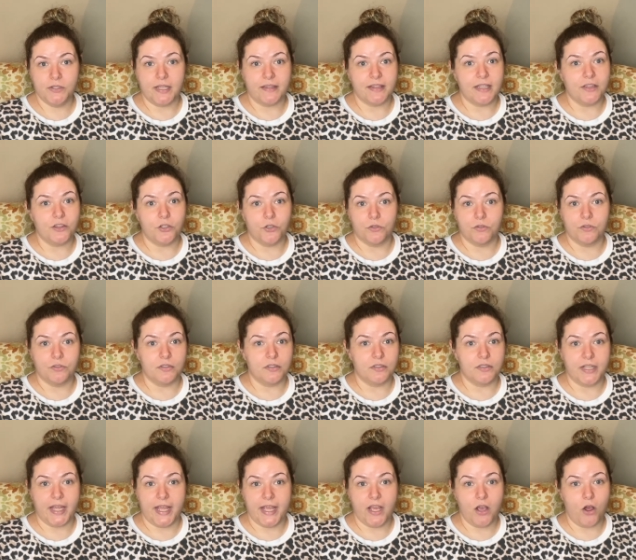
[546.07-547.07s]
I think they're,
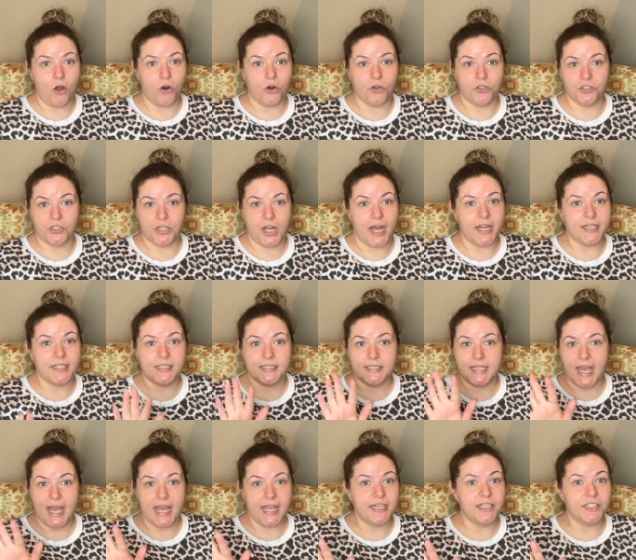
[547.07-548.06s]
they are, I just
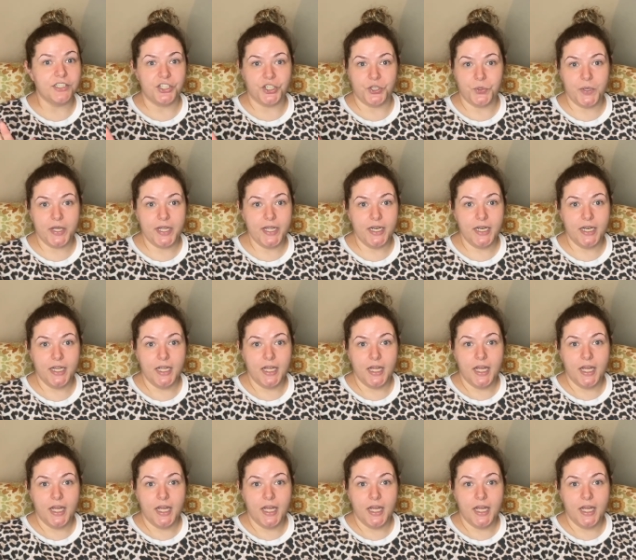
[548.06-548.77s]
can't do it.